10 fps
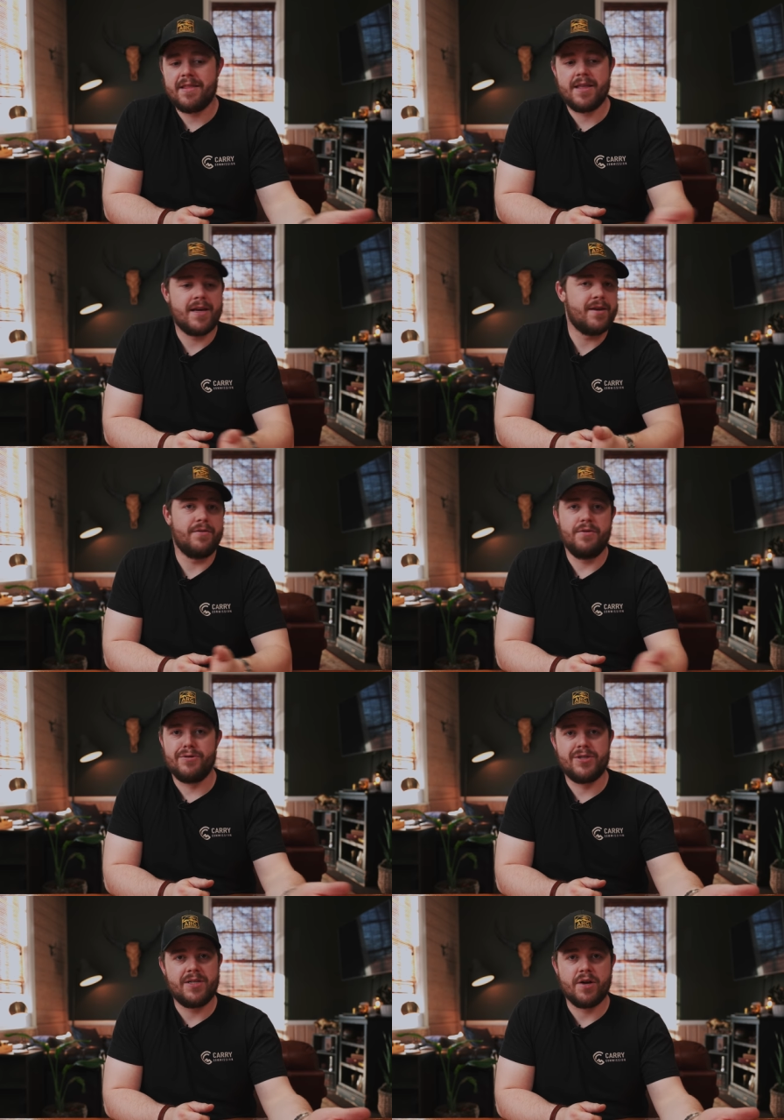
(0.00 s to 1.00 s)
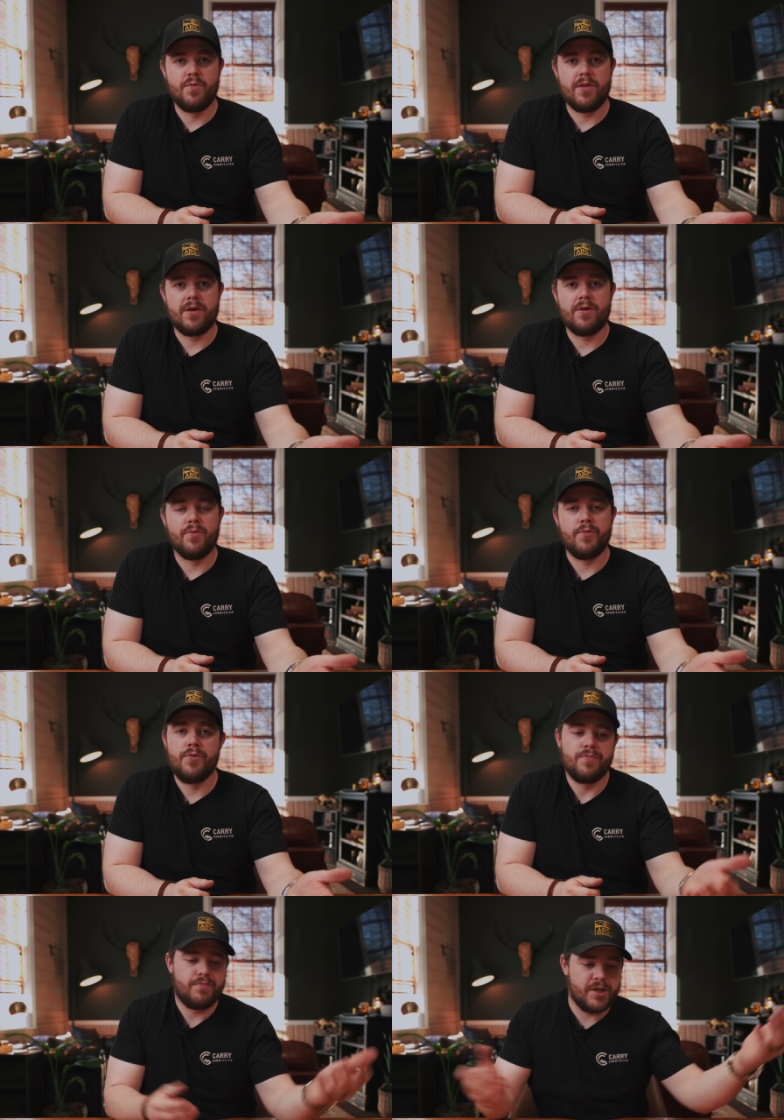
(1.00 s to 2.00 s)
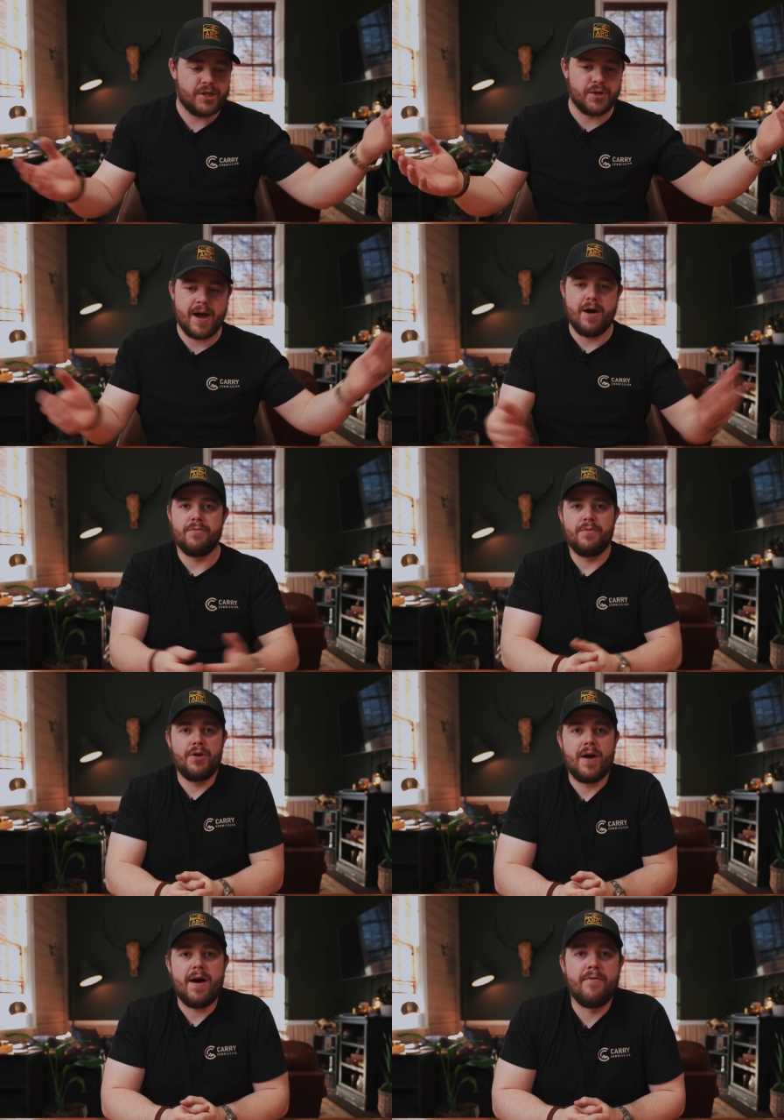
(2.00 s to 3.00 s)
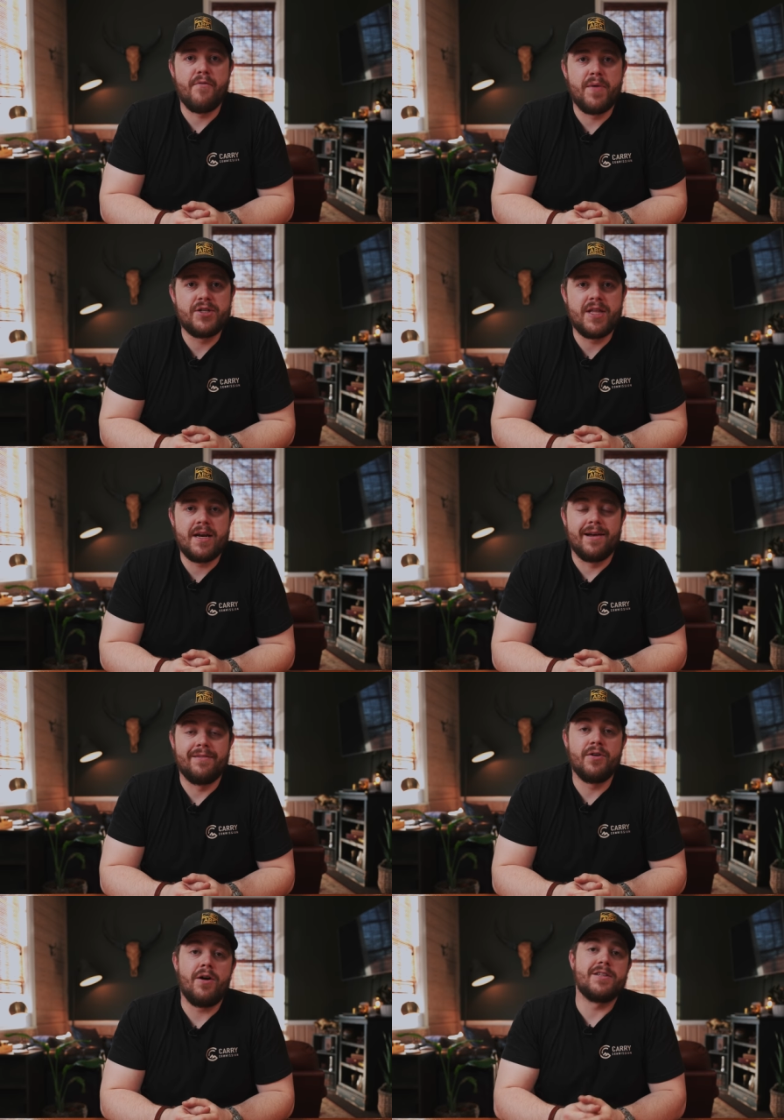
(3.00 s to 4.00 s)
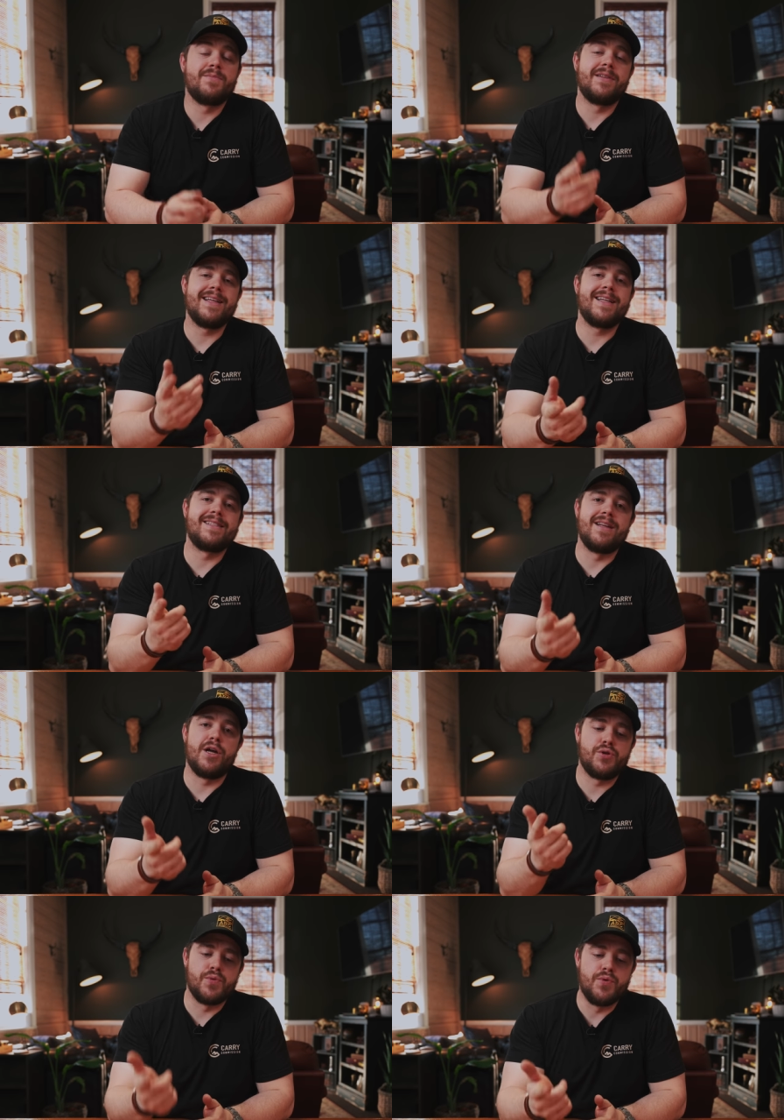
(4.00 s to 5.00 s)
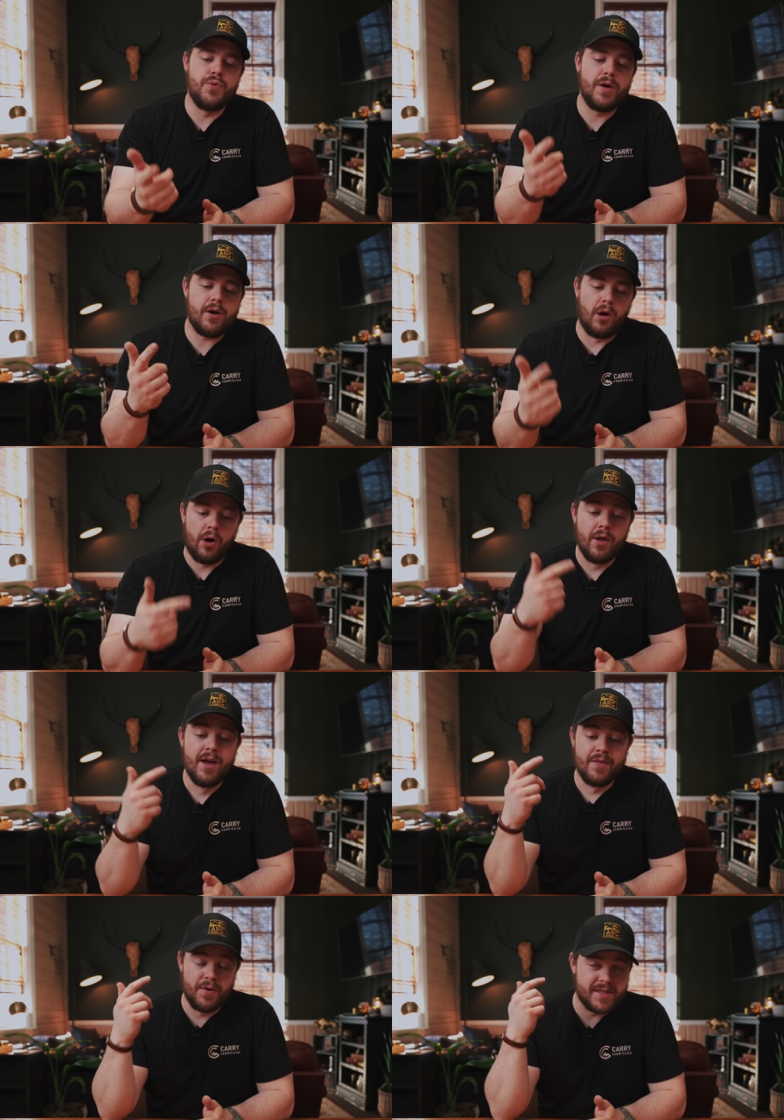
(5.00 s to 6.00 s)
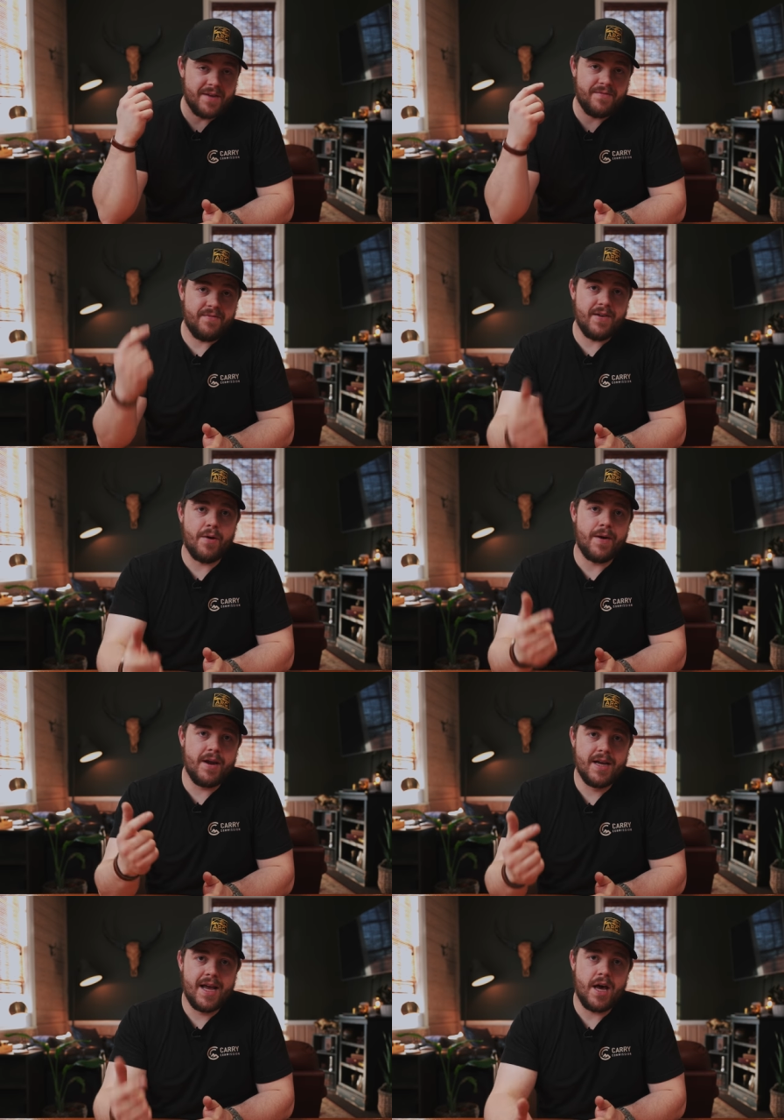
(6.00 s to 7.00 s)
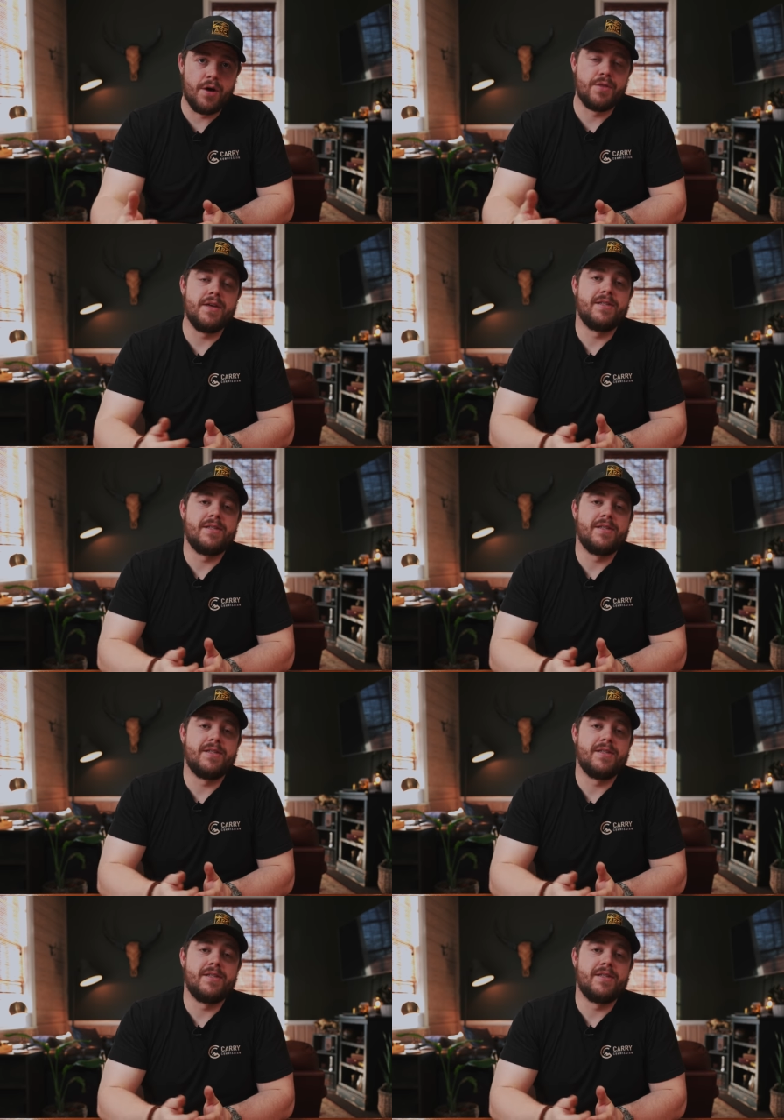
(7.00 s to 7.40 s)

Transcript: that you're stuck with it or that you're out, you know, however much that knife costs, but that's not true at all. There's a very healthy